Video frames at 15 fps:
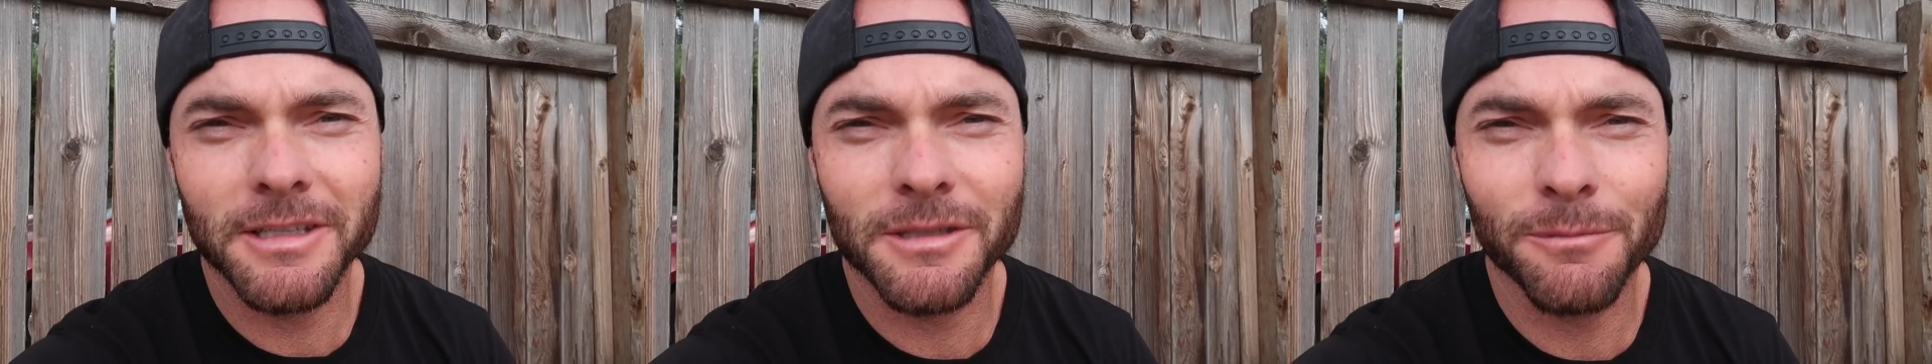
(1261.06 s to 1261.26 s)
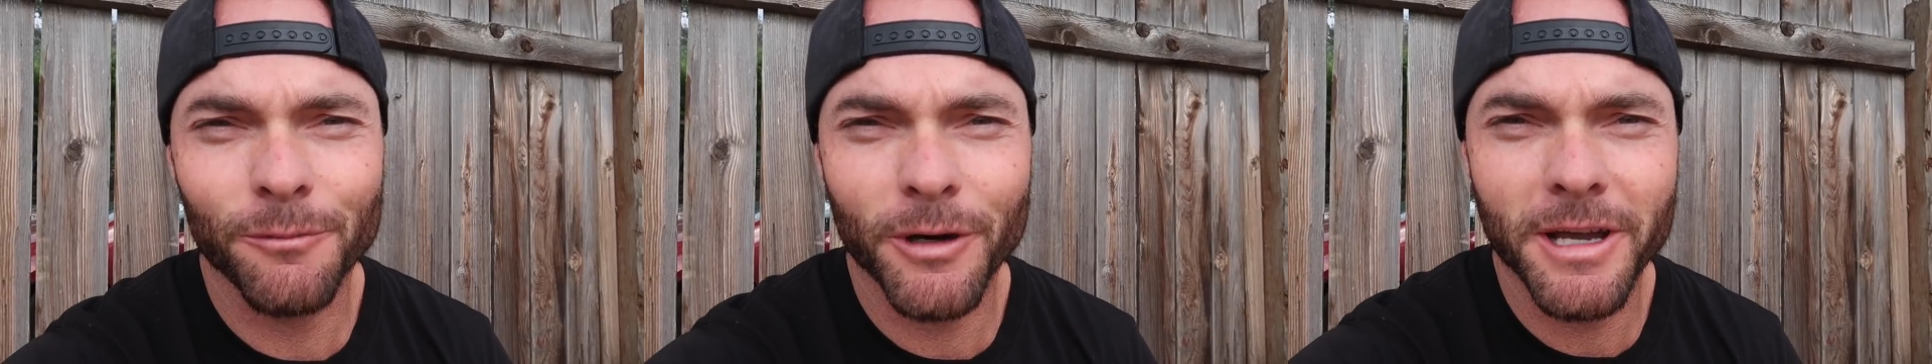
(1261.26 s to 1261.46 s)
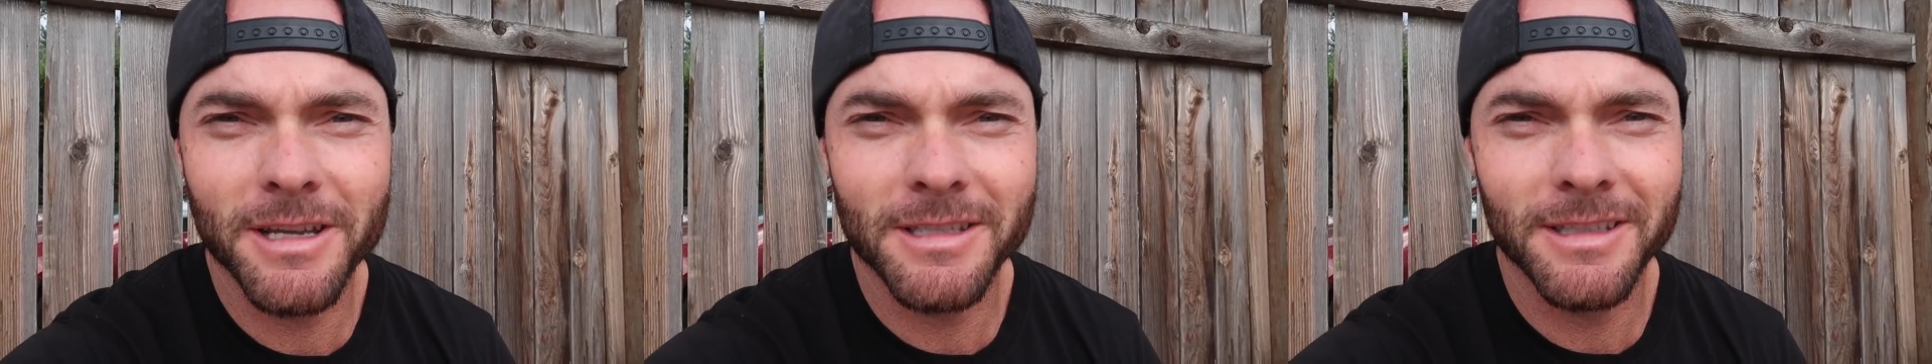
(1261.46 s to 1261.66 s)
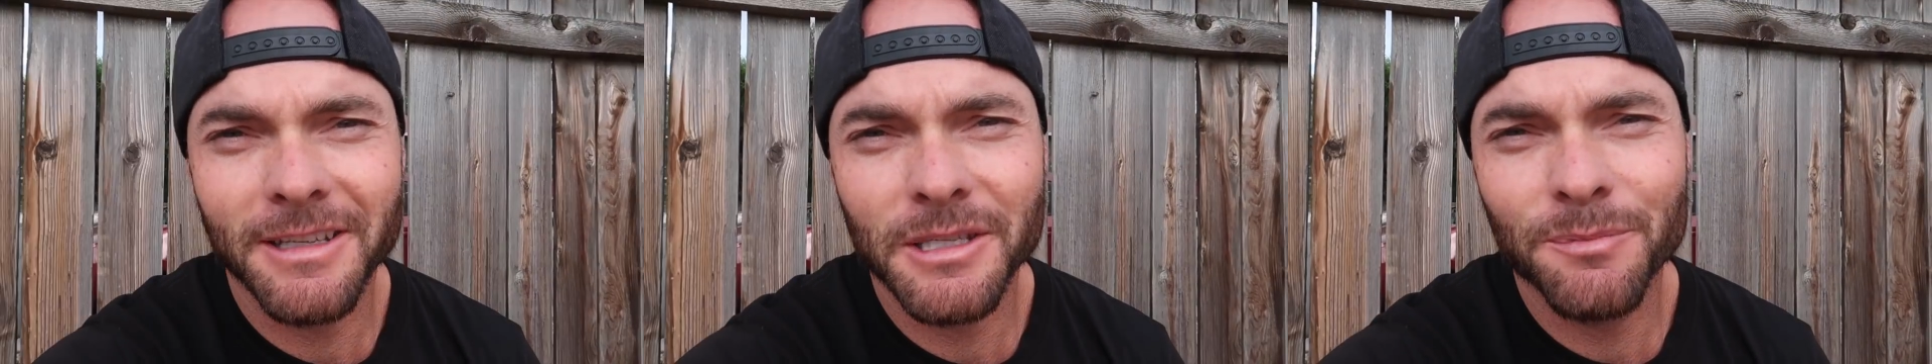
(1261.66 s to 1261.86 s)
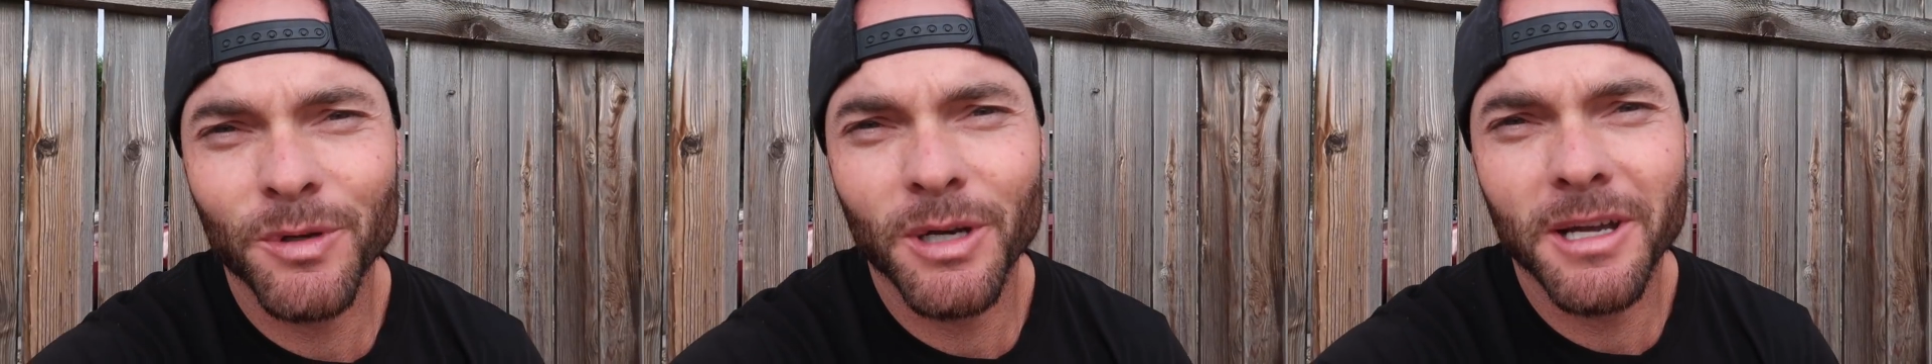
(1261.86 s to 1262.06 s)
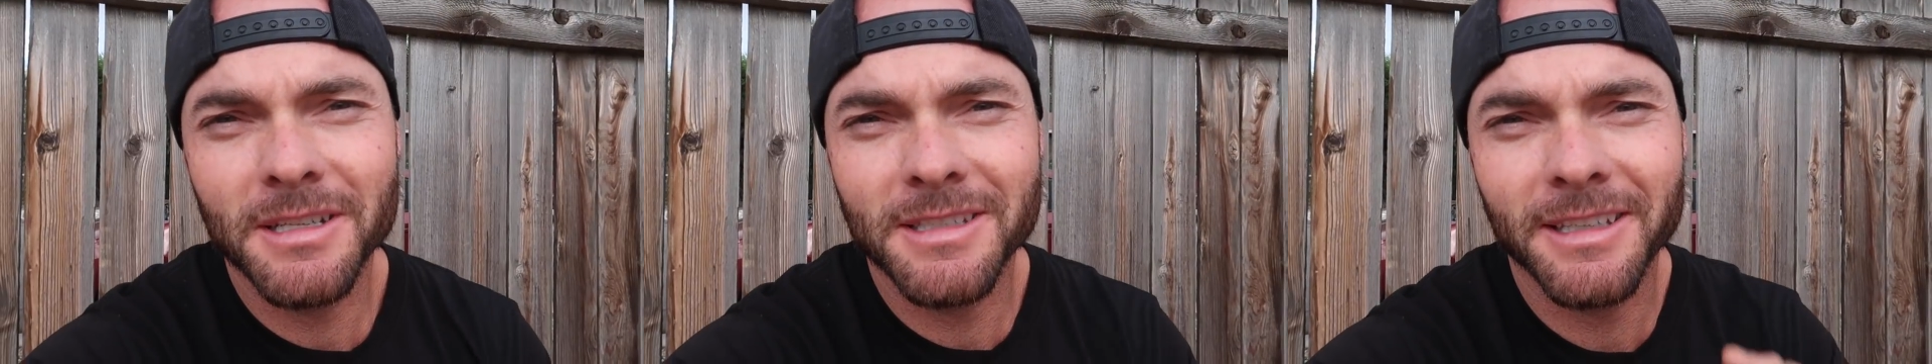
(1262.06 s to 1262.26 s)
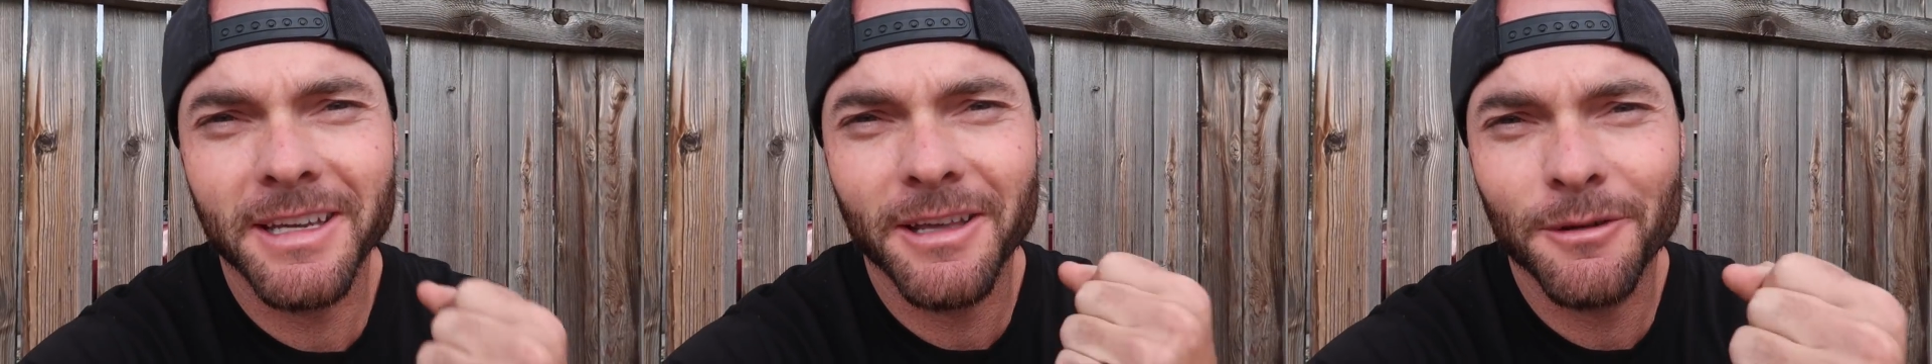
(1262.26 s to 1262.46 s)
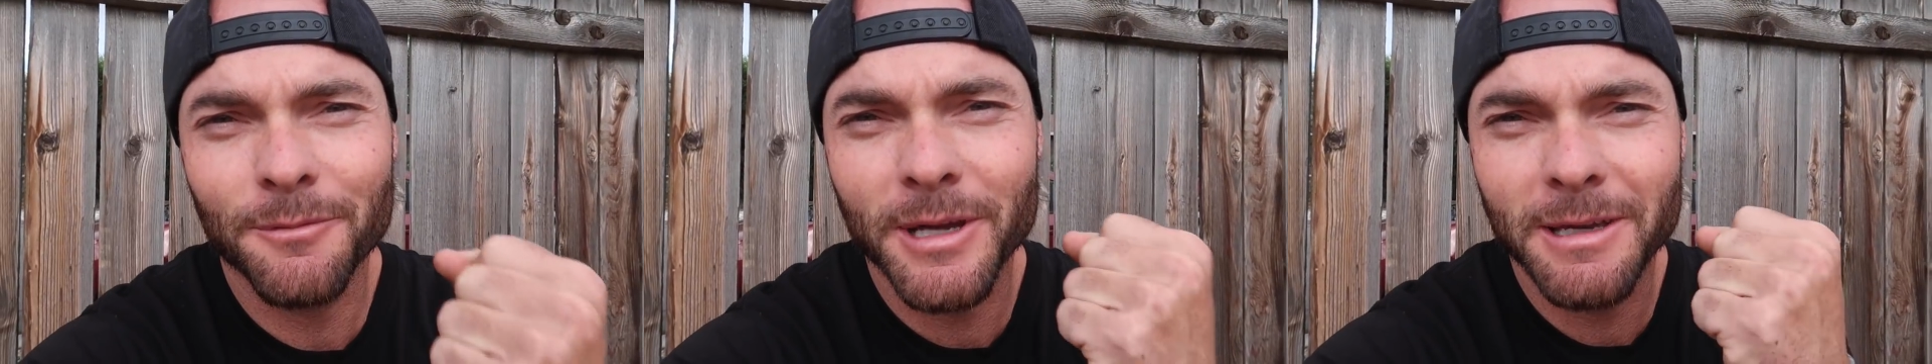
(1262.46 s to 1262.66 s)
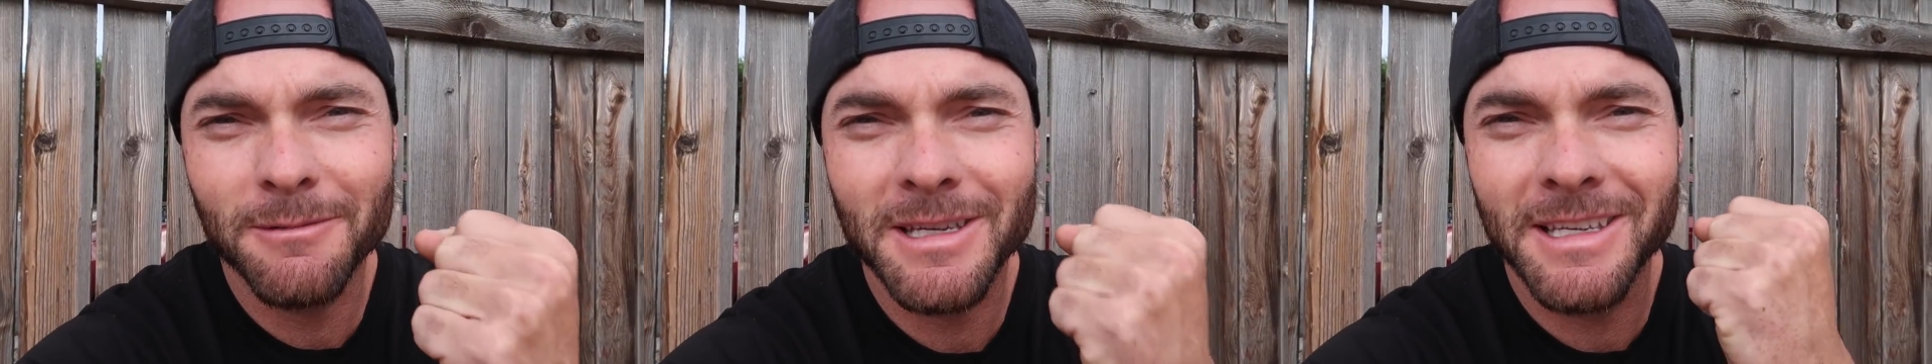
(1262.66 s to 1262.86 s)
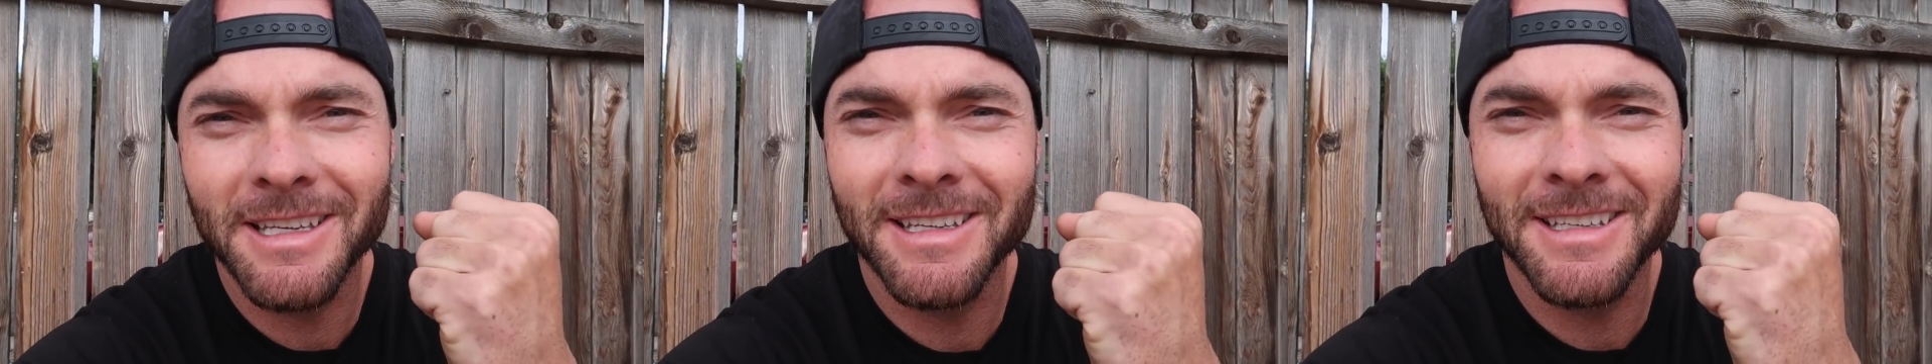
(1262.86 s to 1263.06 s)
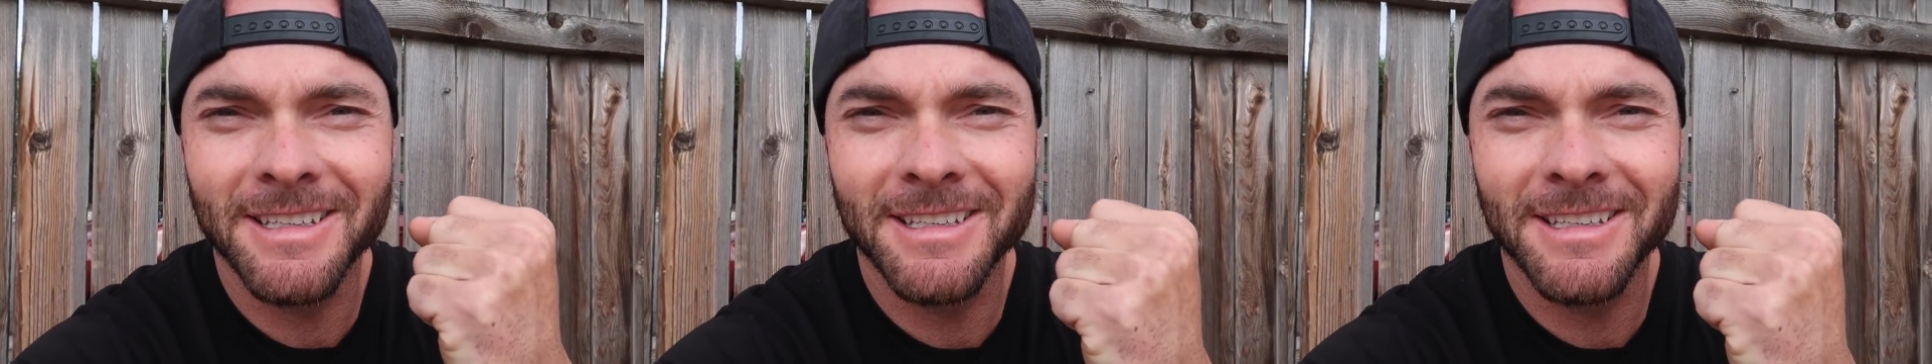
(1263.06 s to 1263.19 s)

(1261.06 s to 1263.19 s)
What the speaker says: get some rest. Let's put a hunt together, baby.